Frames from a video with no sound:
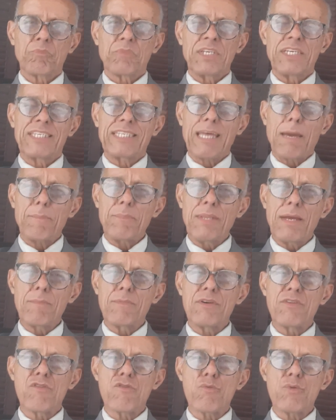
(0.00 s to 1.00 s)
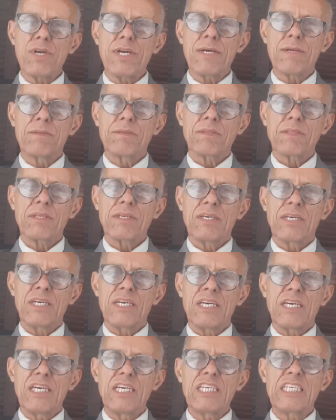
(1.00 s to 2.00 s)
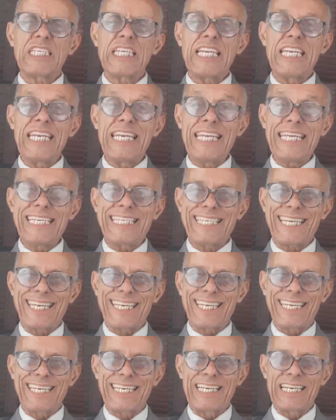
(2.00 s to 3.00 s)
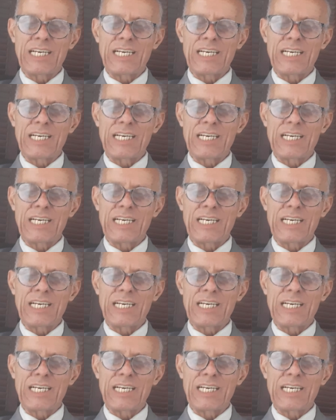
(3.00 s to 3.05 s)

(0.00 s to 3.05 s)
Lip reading: Step number three is listening.